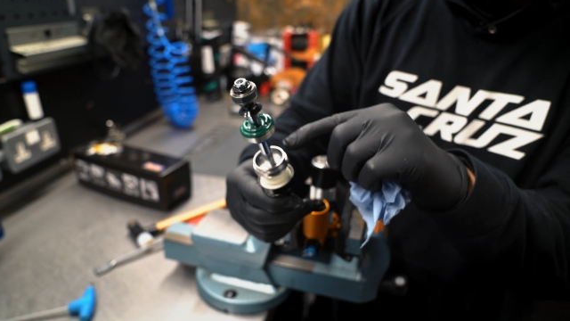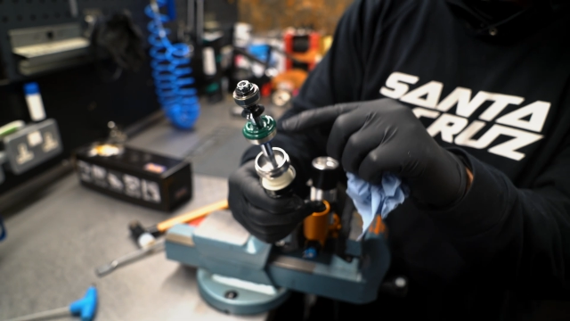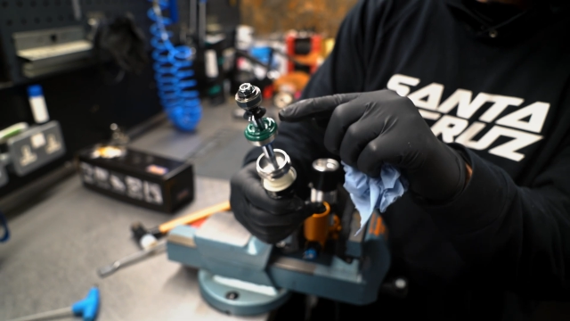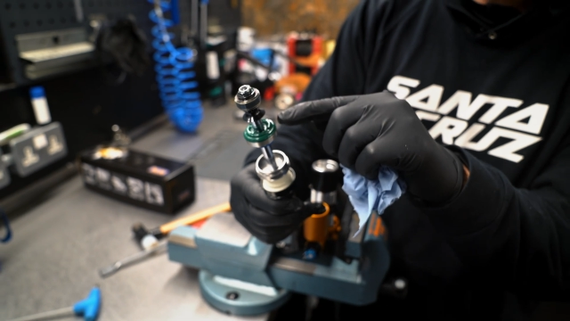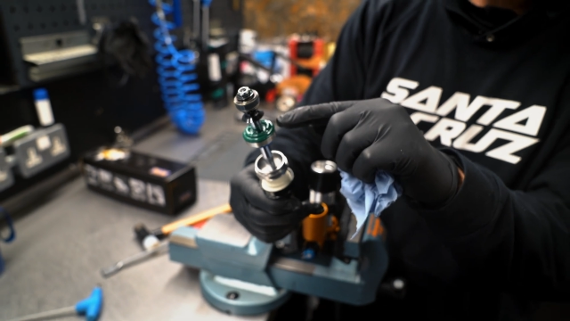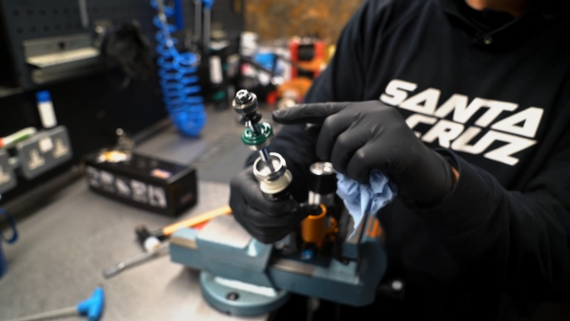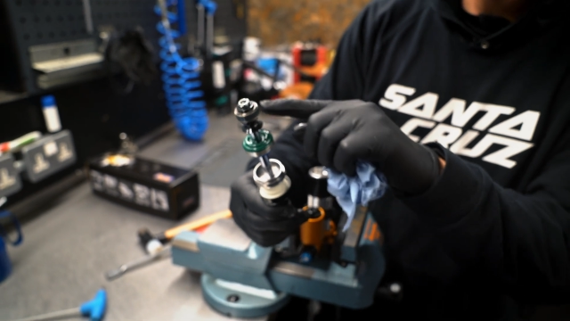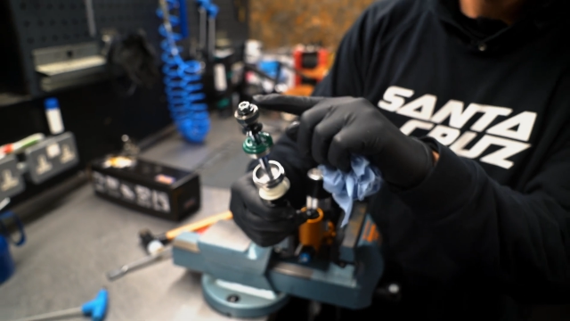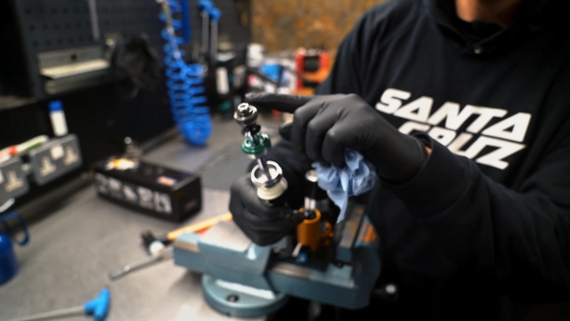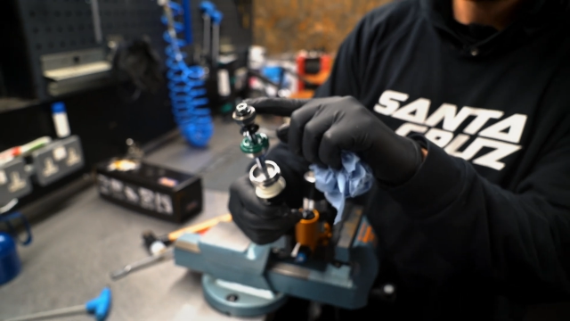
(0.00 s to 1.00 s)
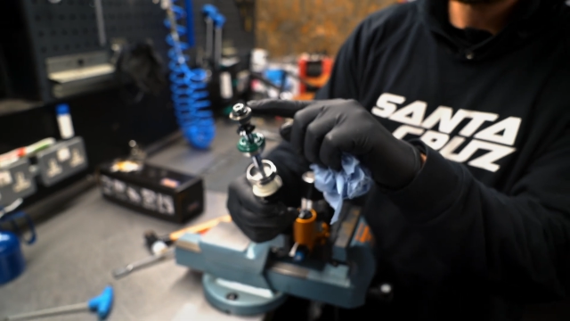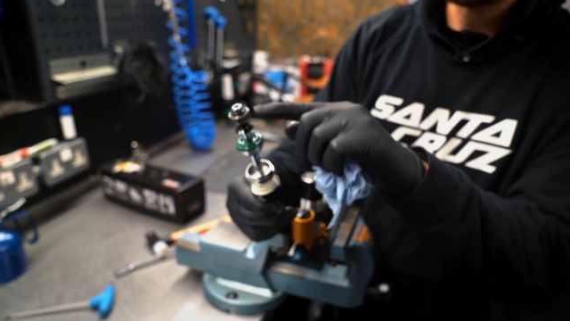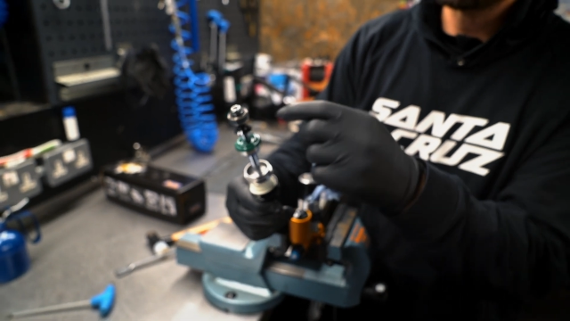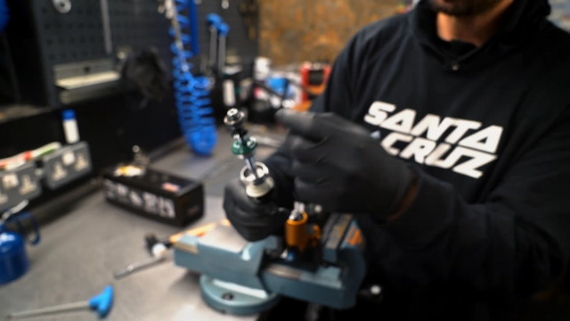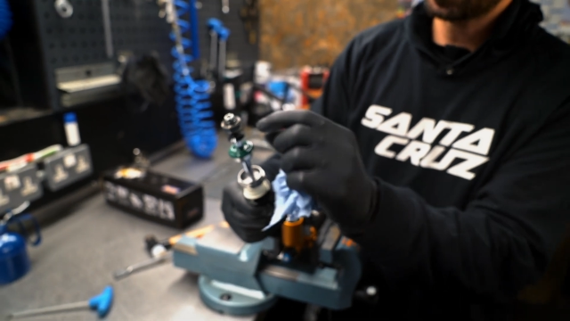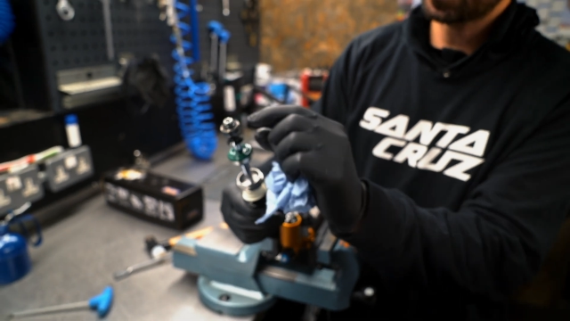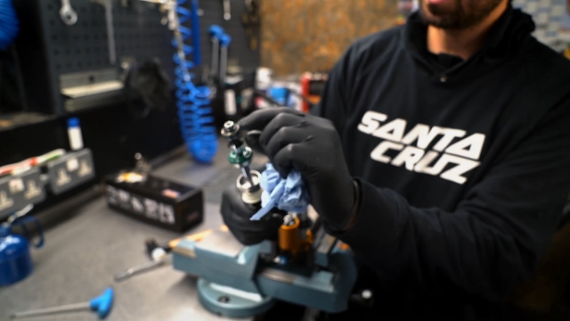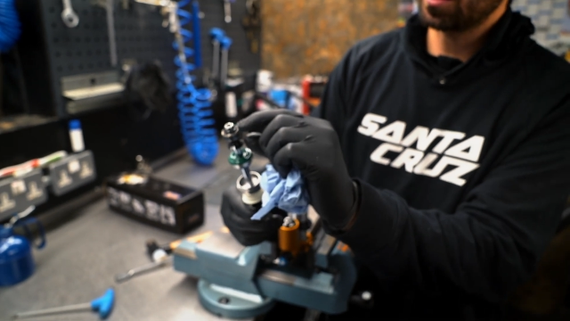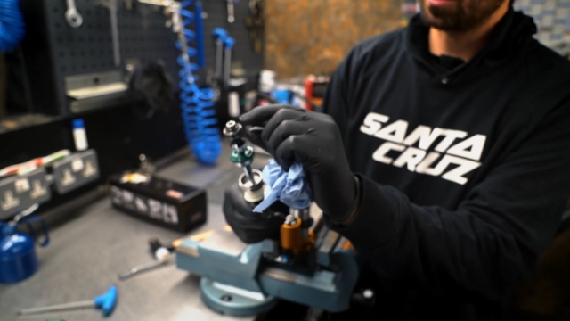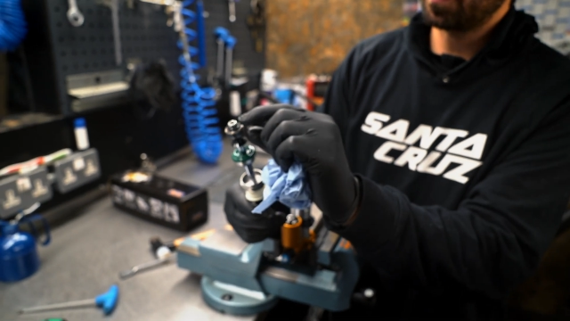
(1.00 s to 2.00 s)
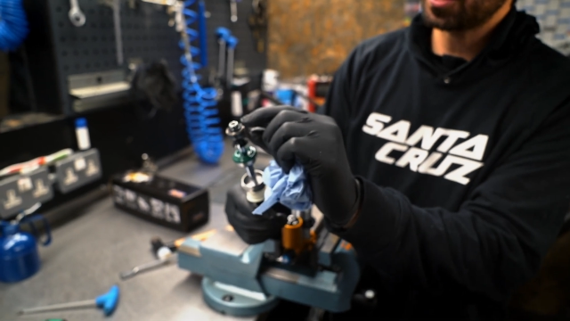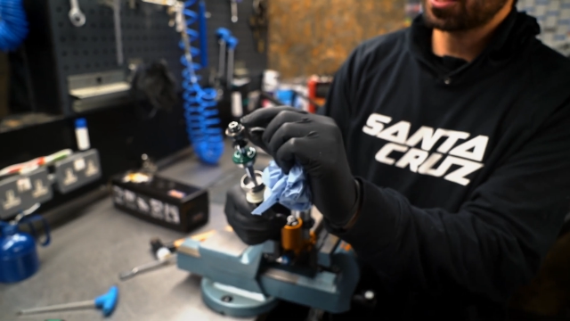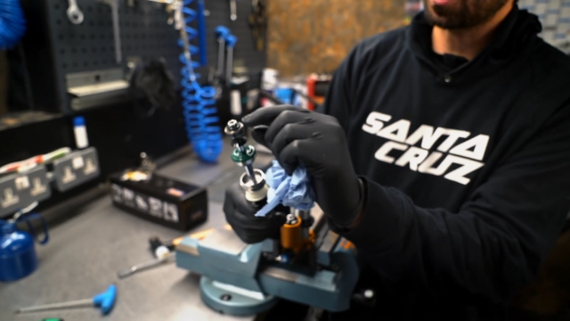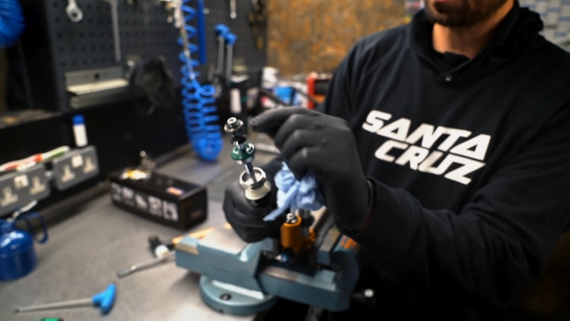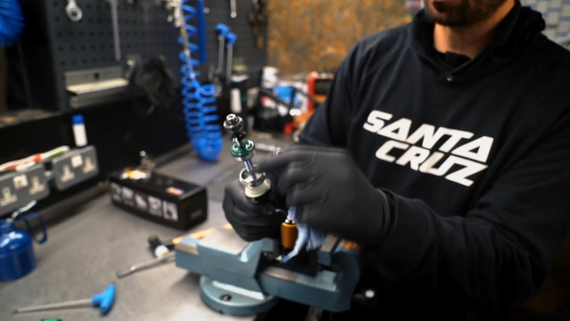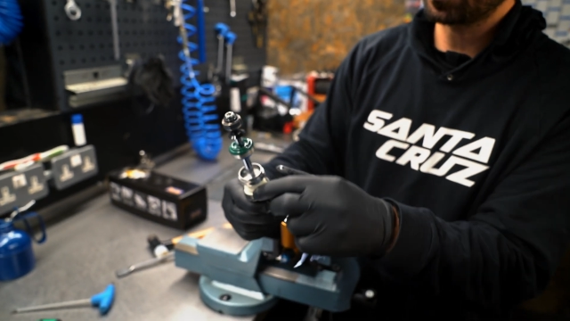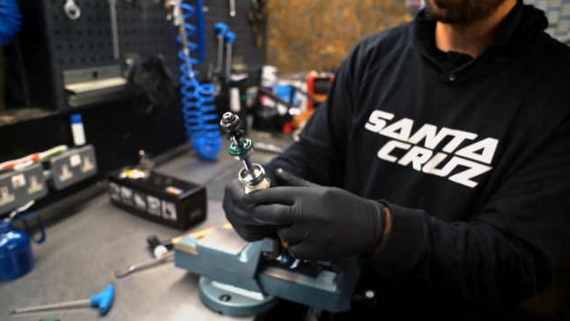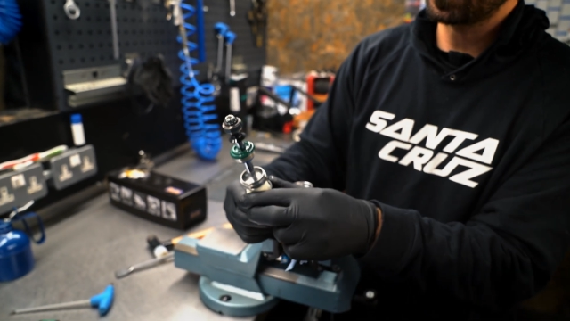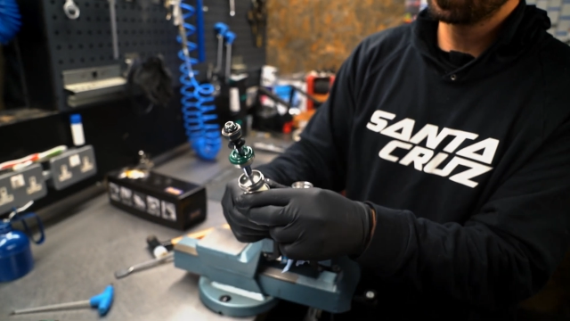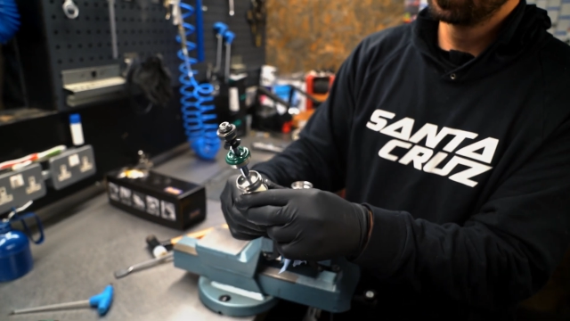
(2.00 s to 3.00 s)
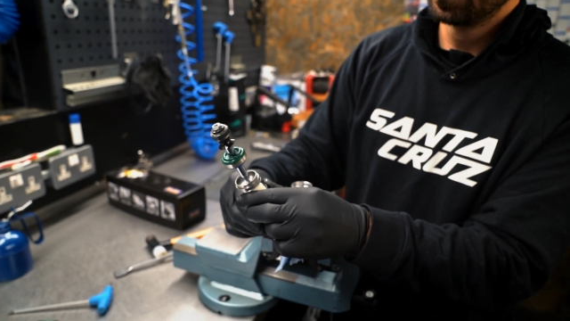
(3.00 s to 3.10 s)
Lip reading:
[unreadable: no face in view]